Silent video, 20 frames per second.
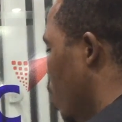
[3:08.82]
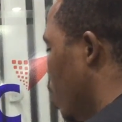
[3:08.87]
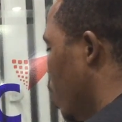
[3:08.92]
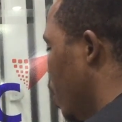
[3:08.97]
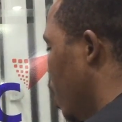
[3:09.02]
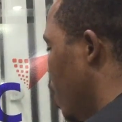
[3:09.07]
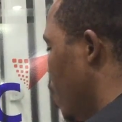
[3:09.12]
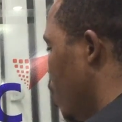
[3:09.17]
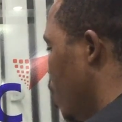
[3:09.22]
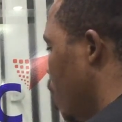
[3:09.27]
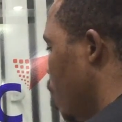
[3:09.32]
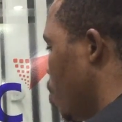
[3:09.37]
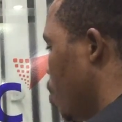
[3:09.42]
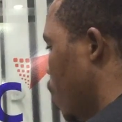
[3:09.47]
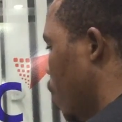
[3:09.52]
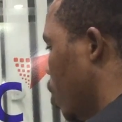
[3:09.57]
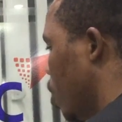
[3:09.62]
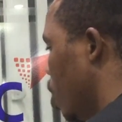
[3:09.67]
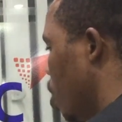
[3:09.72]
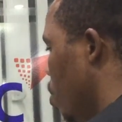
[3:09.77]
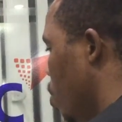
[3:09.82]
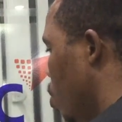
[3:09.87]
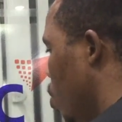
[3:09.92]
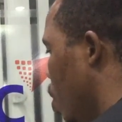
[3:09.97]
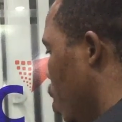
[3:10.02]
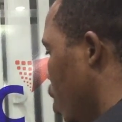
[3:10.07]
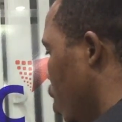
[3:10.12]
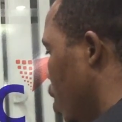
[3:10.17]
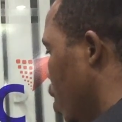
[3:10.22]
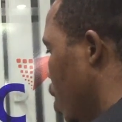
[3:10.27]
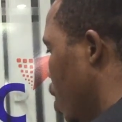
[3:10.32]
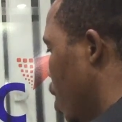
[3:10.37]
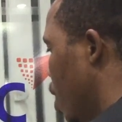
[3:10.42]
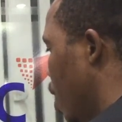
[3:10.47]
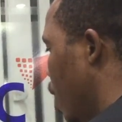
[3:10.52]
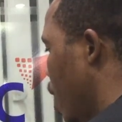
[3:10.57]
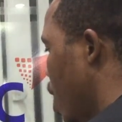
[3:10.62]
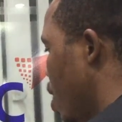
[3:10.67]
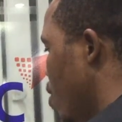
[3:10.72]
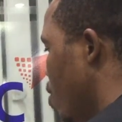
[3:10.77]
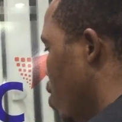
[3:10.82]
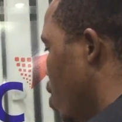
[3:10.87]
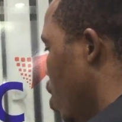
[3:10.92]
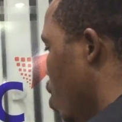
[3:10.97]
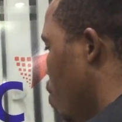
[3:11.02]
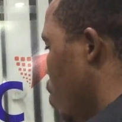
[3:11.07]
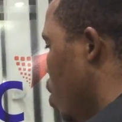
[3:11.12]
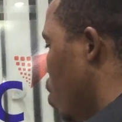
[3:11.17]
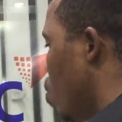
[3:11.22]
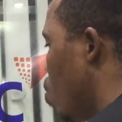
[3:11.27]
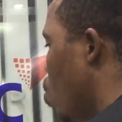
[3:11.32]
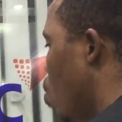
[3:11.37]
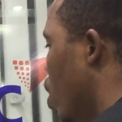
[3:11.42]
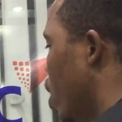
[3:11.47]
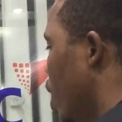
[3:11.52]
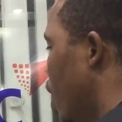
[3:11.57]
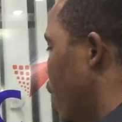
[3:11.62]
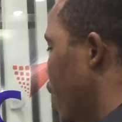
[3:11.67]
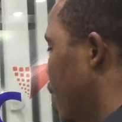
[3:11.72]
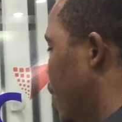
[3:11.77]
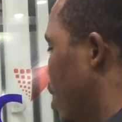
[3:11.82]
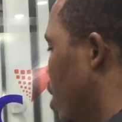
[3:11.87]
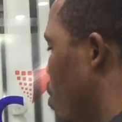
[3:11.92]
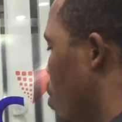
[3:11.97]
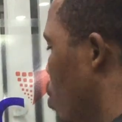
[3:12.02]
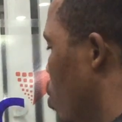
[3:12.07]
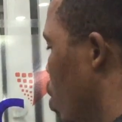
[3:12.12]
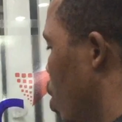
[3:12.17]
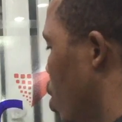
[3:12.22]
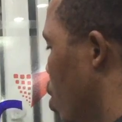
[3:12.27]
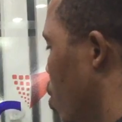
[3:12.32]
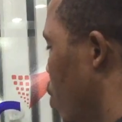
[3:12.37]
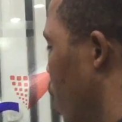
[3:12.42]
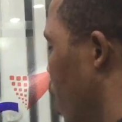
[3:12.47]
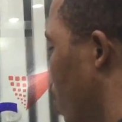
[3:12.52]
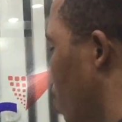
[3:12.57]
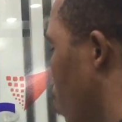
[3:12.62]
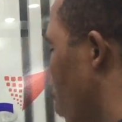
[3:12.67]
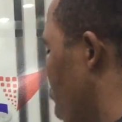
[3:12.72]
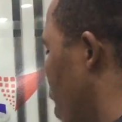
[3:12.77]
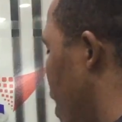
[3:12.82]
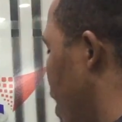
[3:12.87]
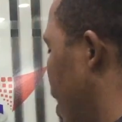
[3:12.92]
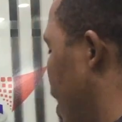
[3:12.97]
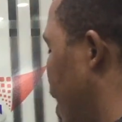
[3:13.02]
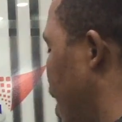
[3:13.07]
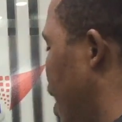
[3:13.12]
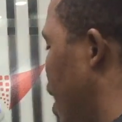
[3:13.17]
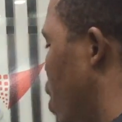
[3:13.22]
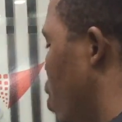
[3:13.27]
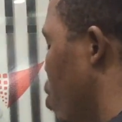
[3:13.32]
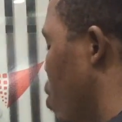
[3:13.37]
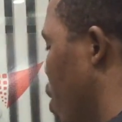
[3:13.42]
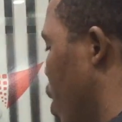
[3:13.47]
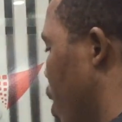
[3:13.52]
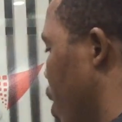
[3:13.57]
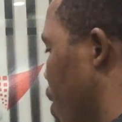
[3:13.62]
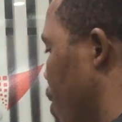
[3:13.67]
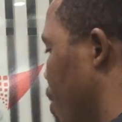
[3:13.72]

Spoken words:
one. Can you see picture number one? Can you tell me what is the boy doing? What is he doing?